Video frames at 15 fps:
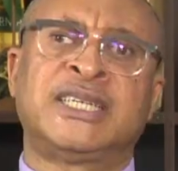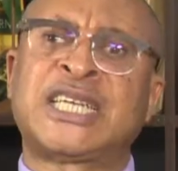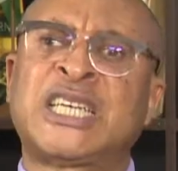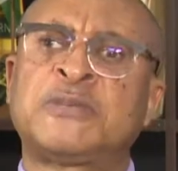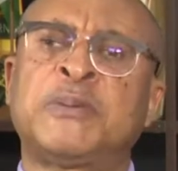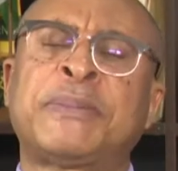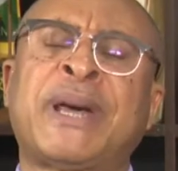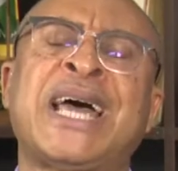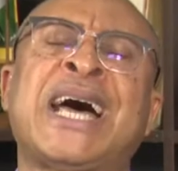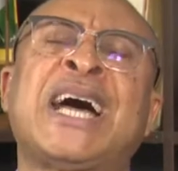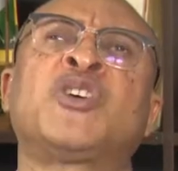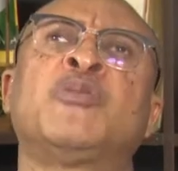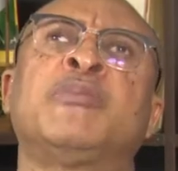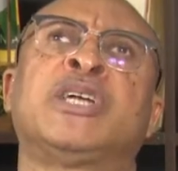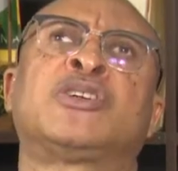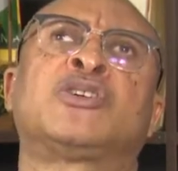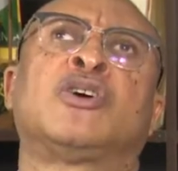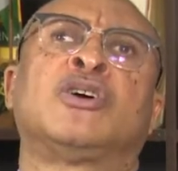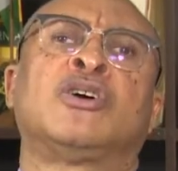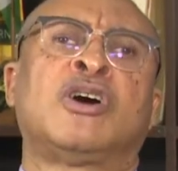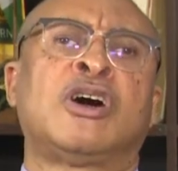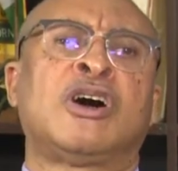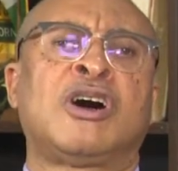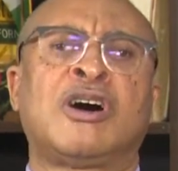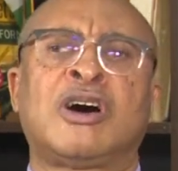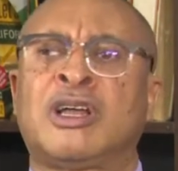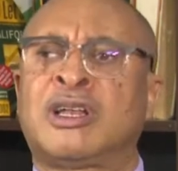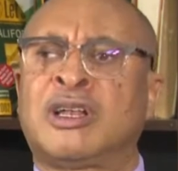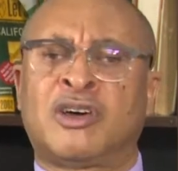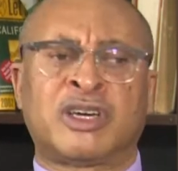has been my argument
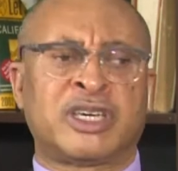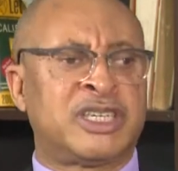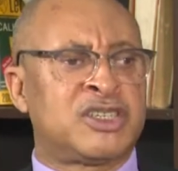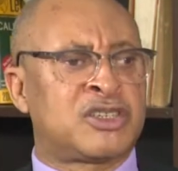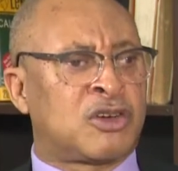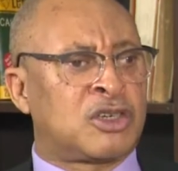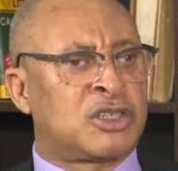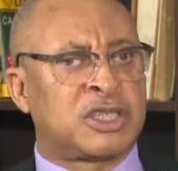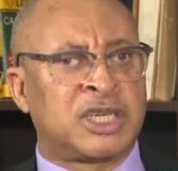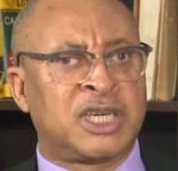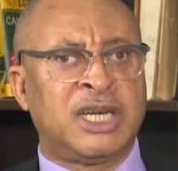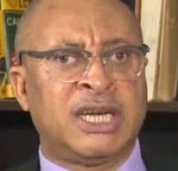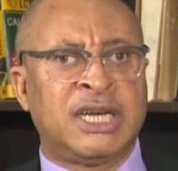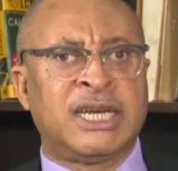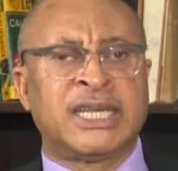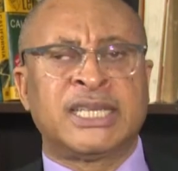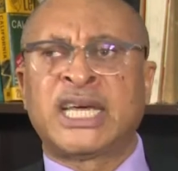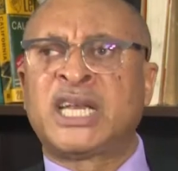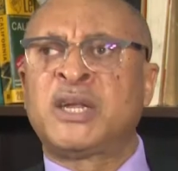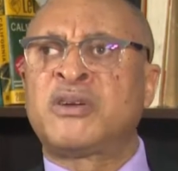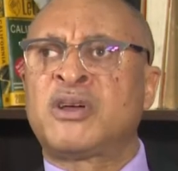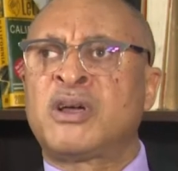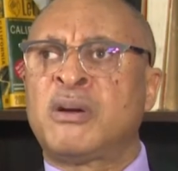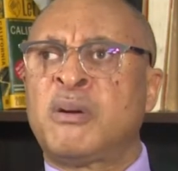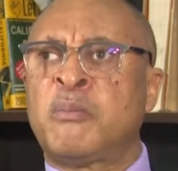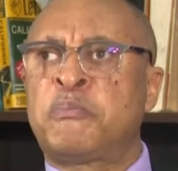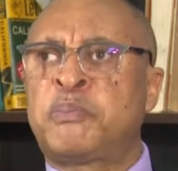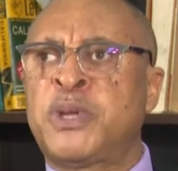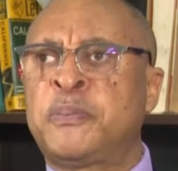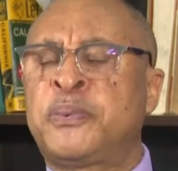all along in this country, that the
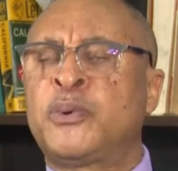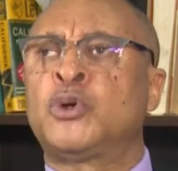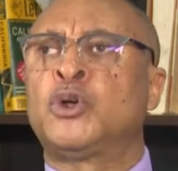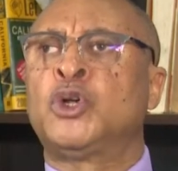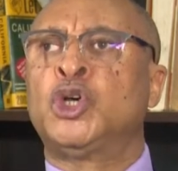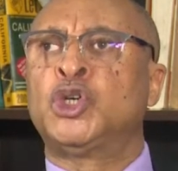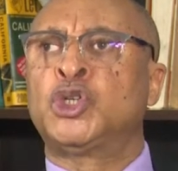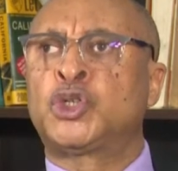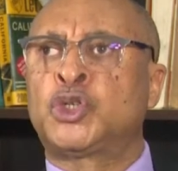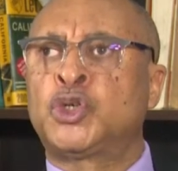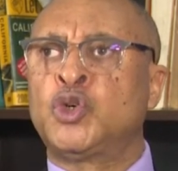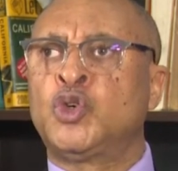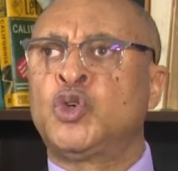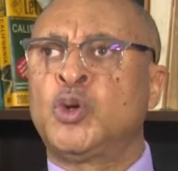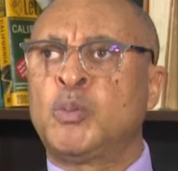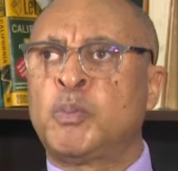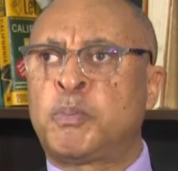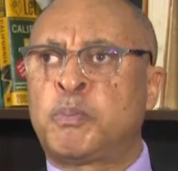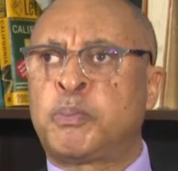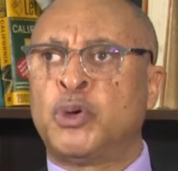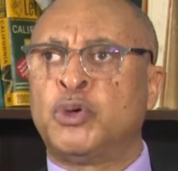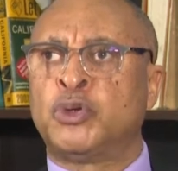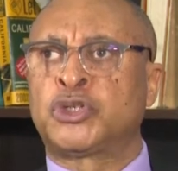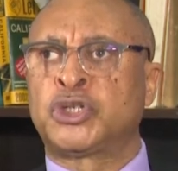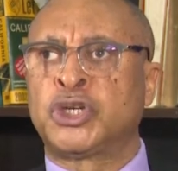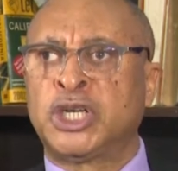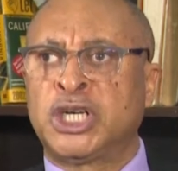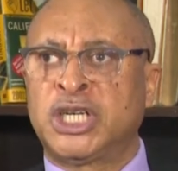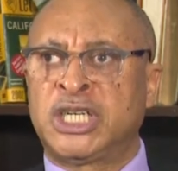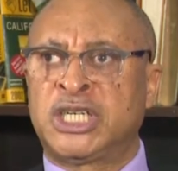people should push
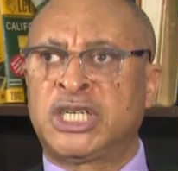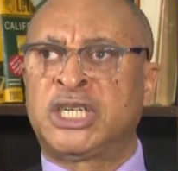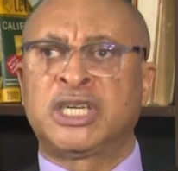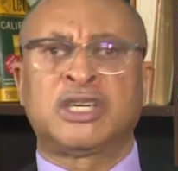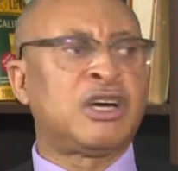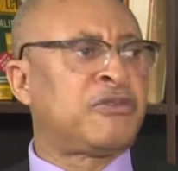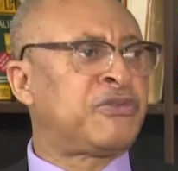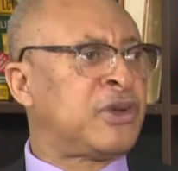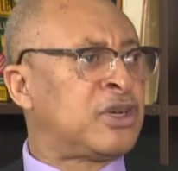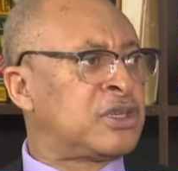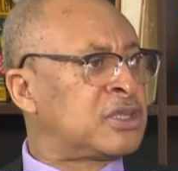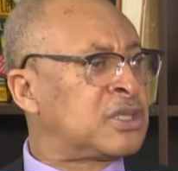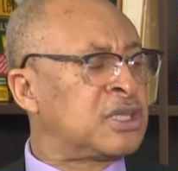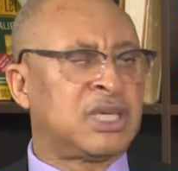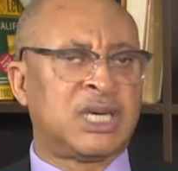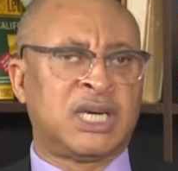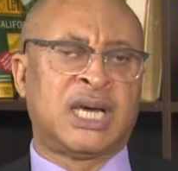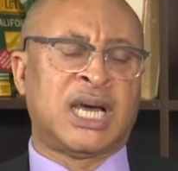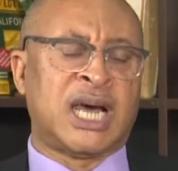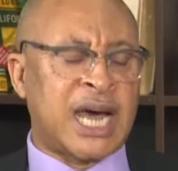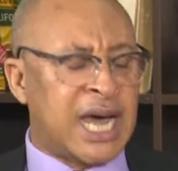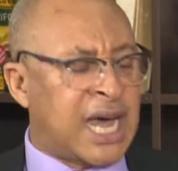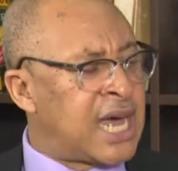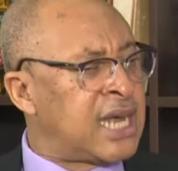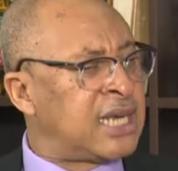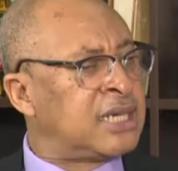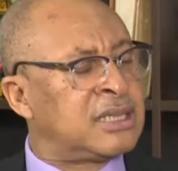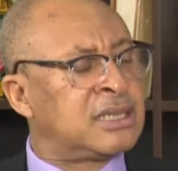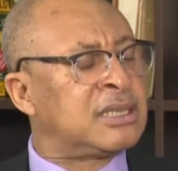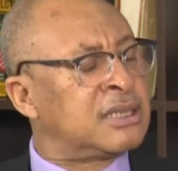the governors
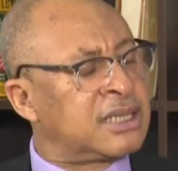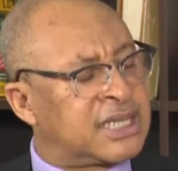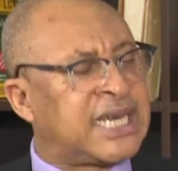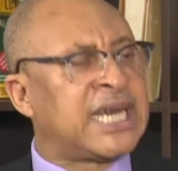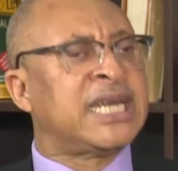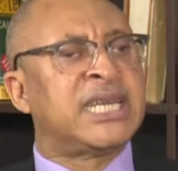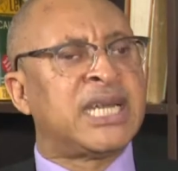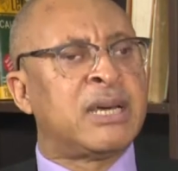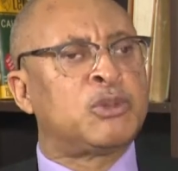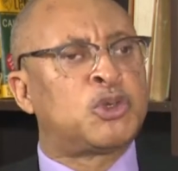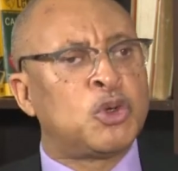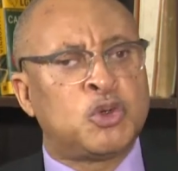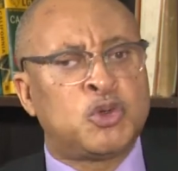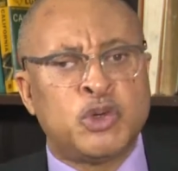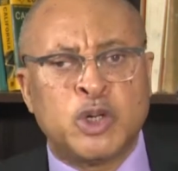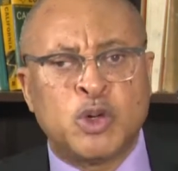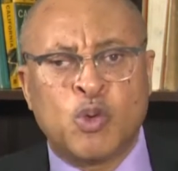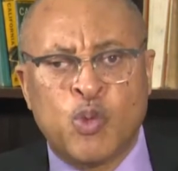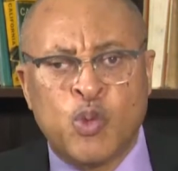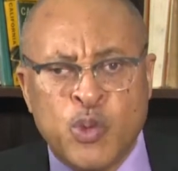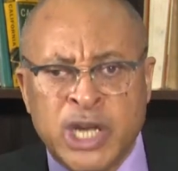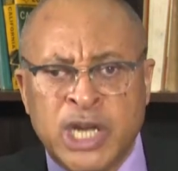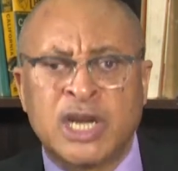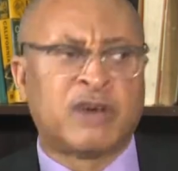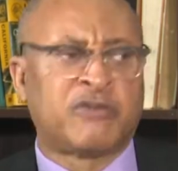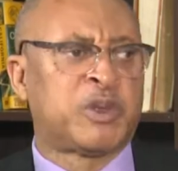and get them to do the will of the